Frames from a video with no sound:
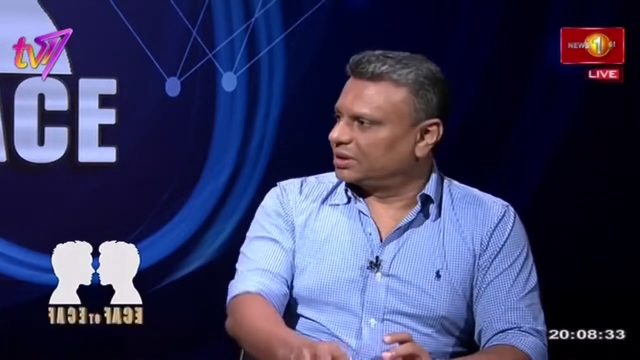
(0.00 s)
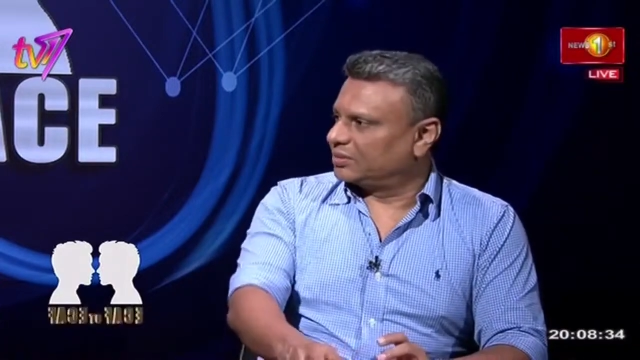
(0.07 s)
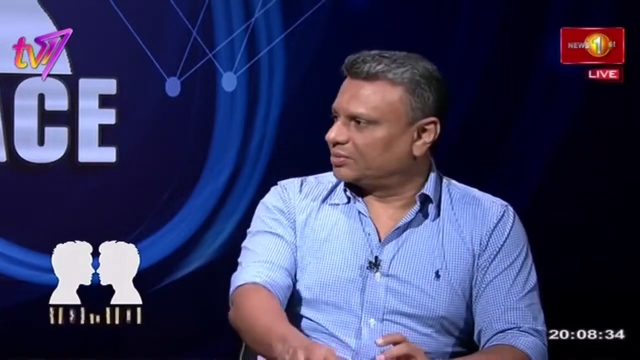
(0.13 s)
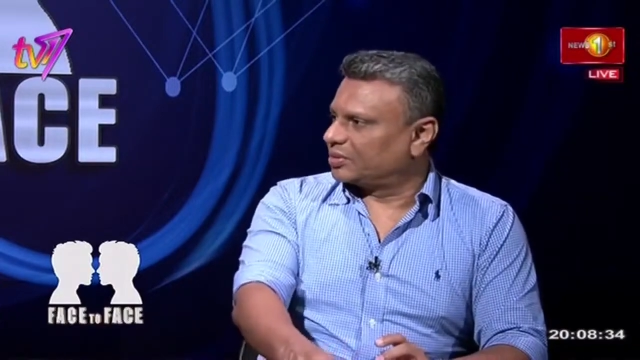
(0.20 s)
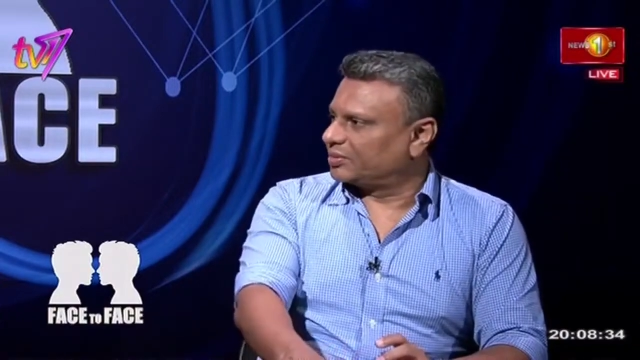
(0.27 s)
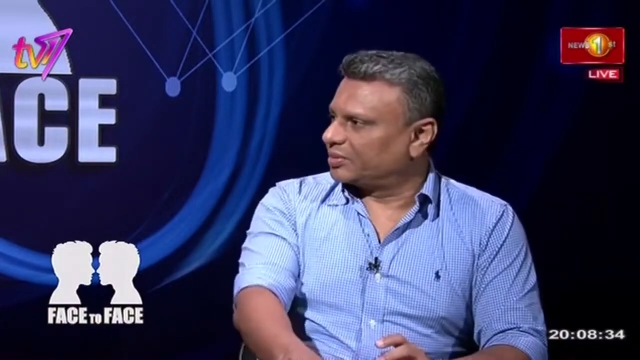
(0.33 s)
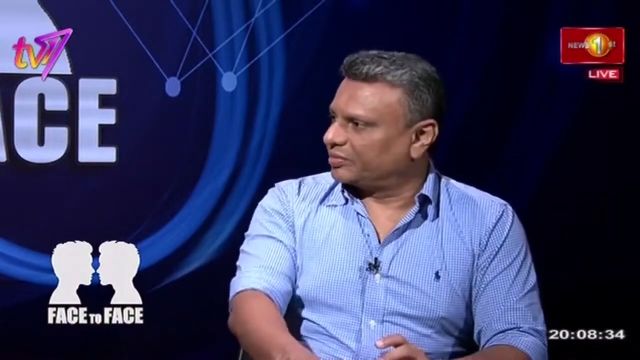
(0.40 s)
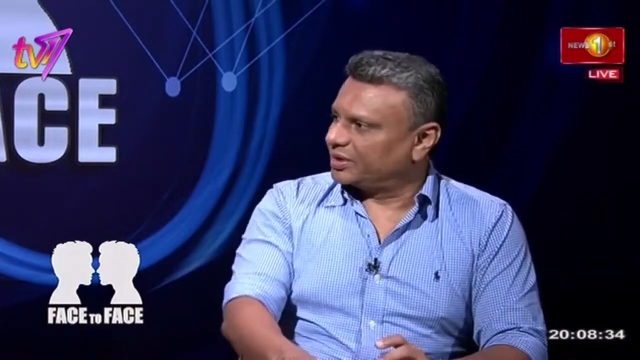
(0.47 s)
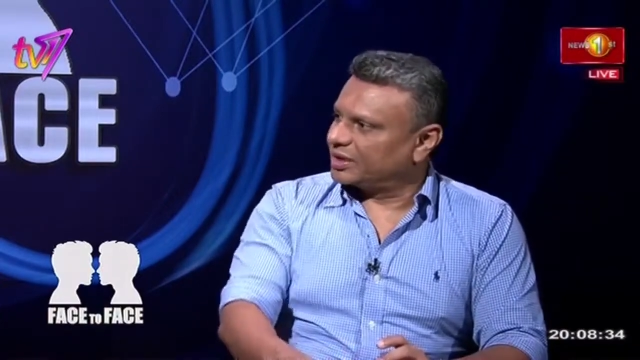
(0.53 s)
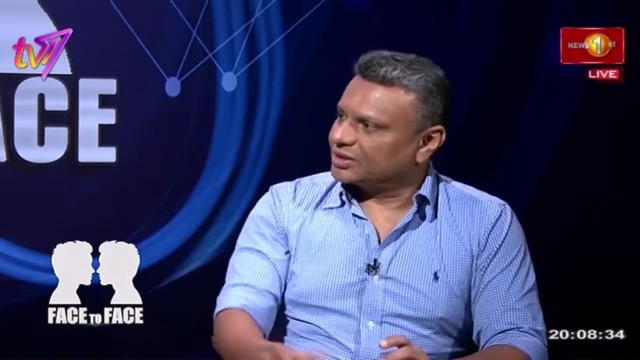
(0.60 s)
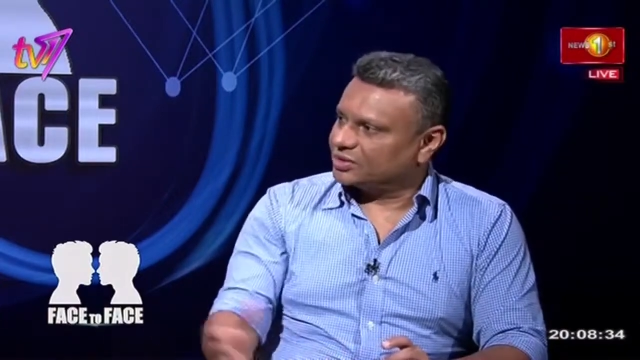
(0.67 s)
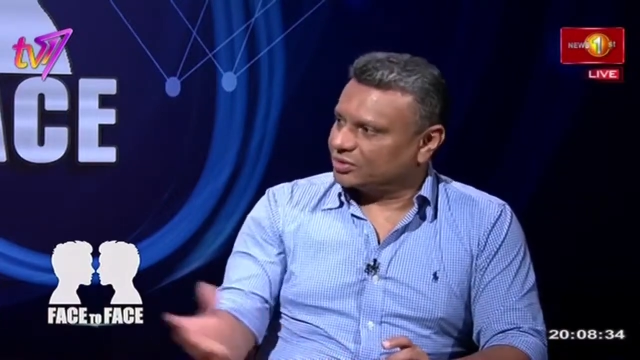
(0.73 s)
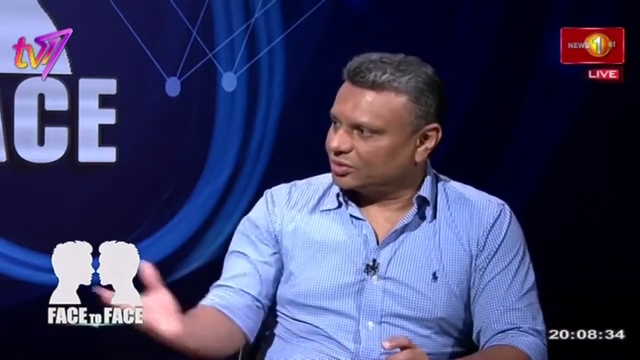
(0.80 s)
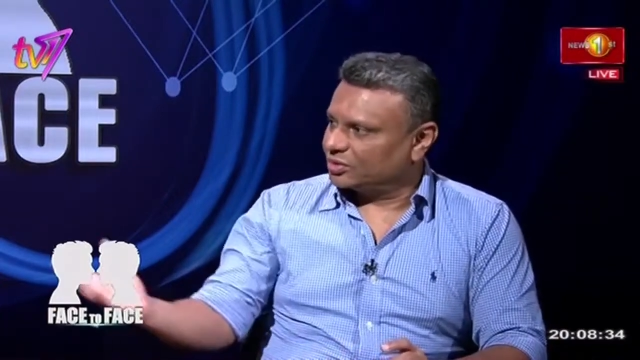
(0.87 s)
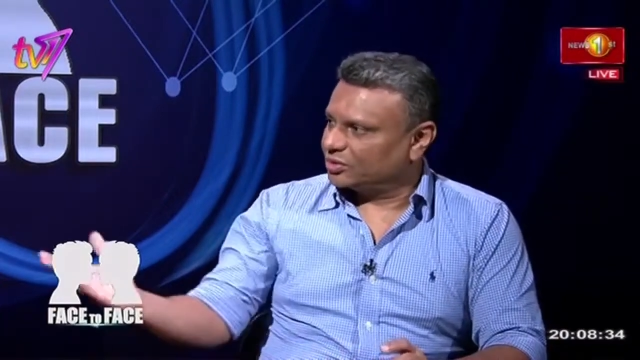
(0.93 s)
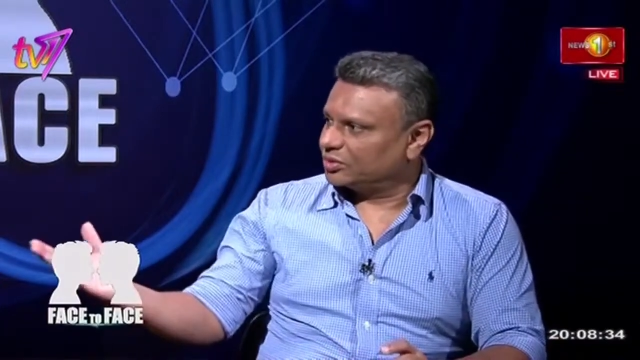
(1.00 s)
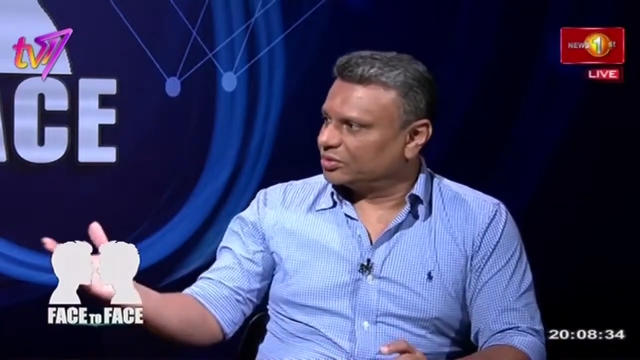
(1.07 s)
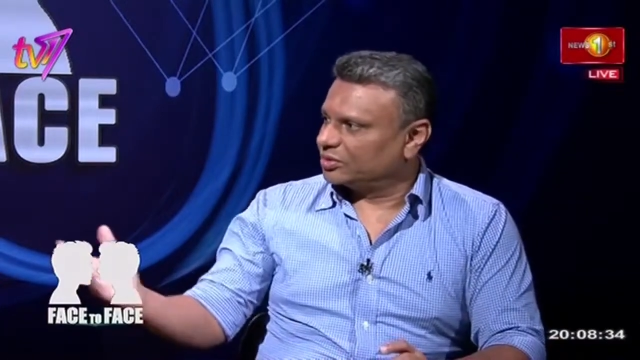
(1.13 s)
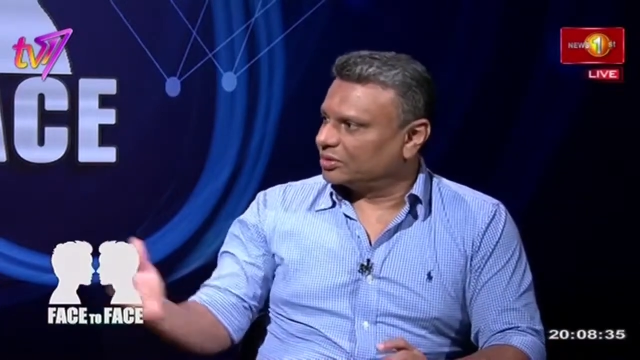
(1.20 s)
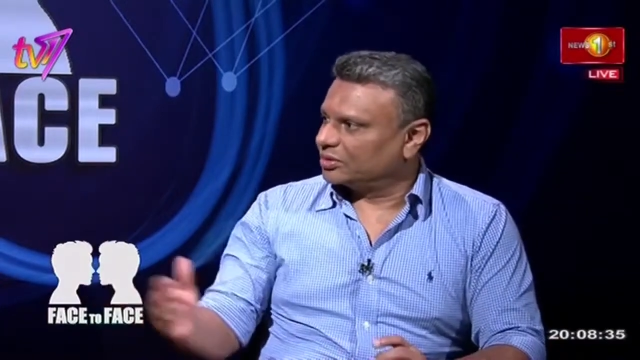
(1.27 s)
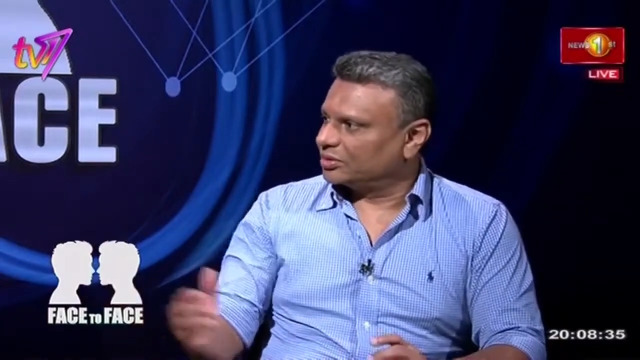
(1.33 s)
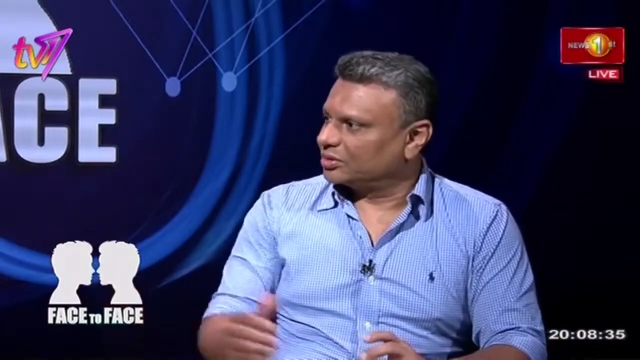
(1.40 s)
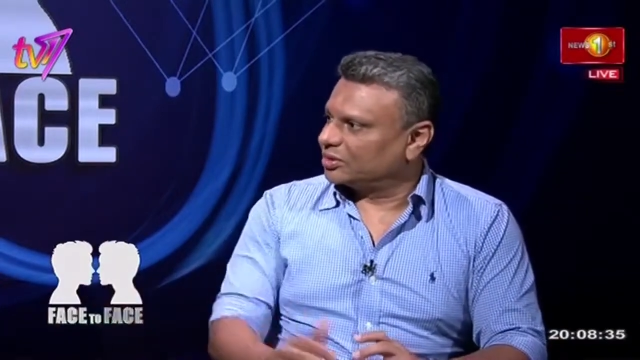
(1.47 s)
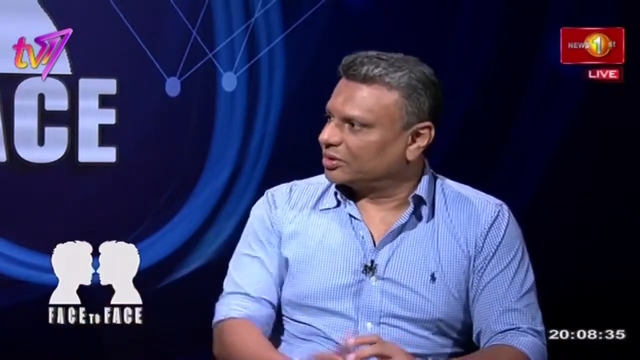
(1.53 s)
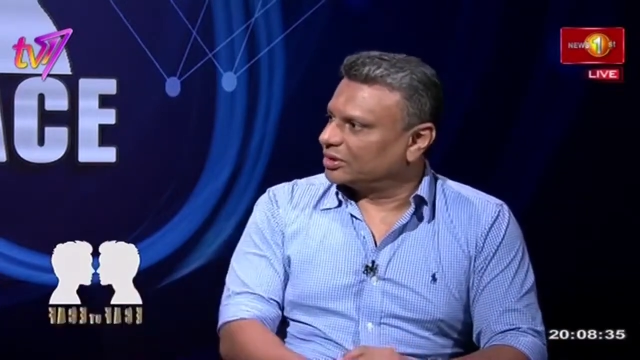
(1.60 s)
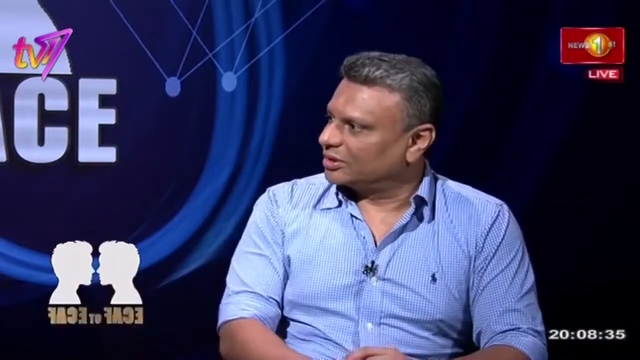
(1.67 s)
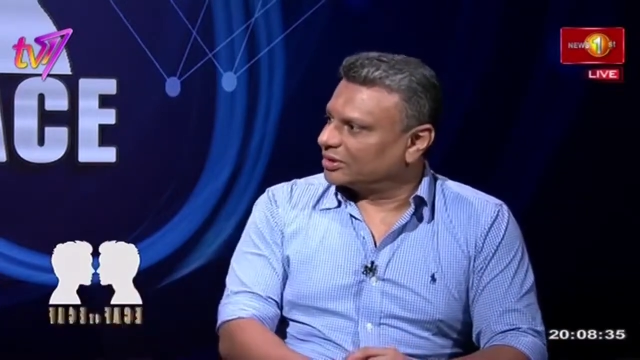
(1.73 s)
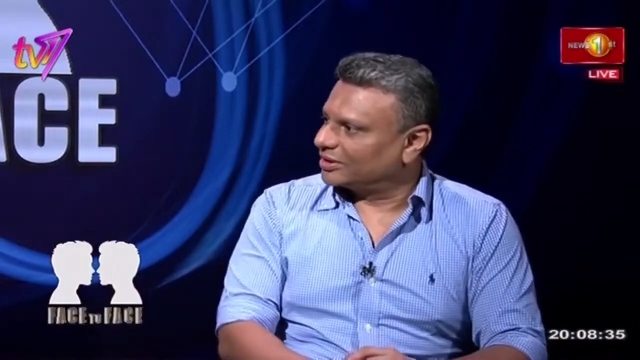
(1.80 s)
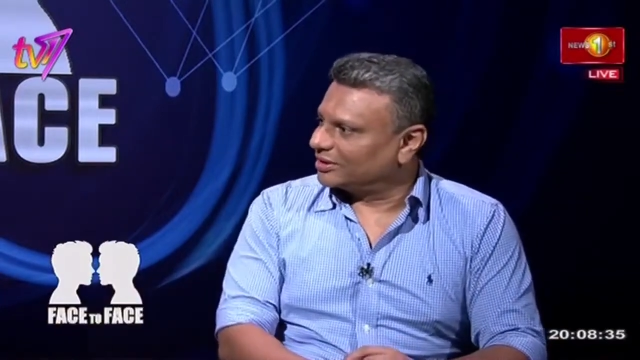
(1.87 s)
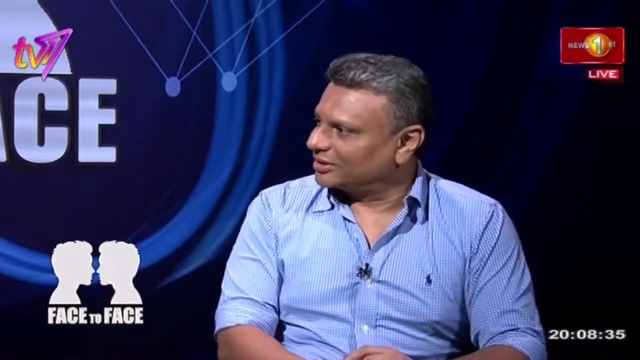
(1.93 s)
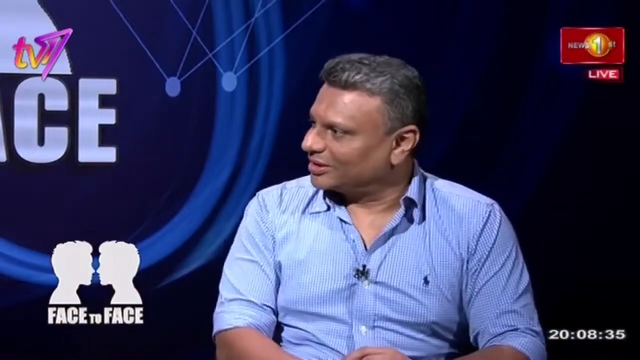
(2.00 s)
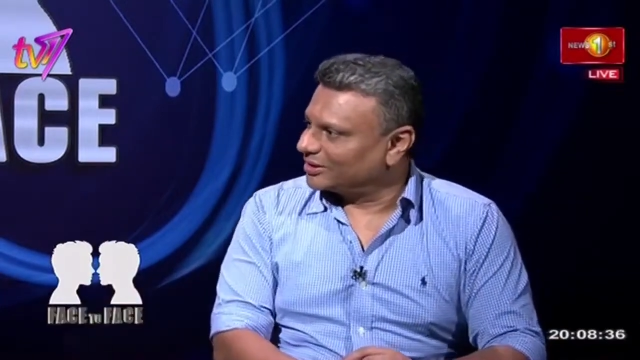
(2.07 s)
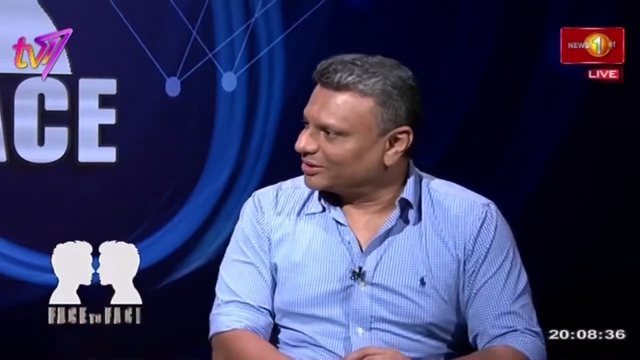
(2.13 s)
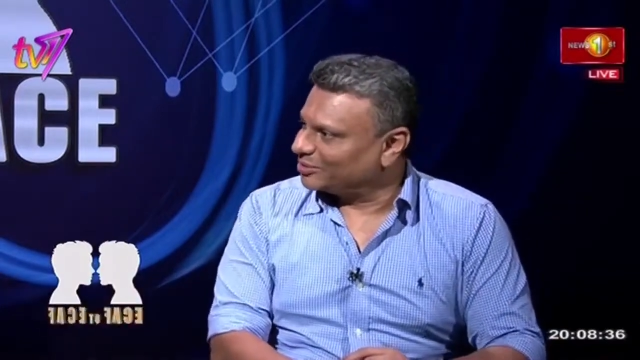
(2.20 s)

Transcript: a proper way as you know your your uh, young